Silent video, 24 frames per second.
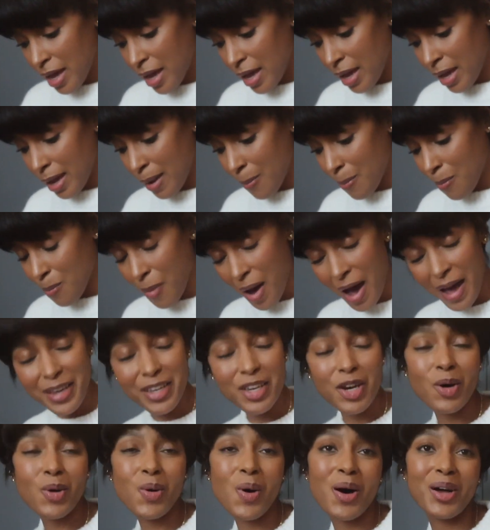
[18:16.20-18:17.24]
It might
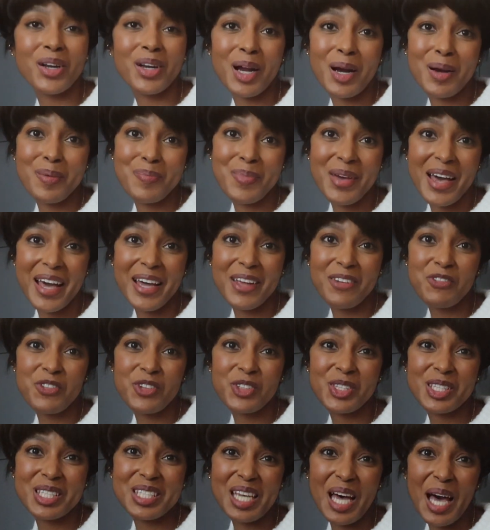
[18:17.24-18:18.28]
go on our bed for
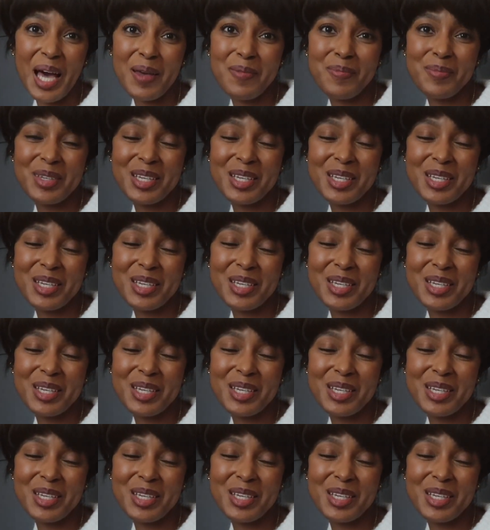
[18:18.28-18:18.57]
the time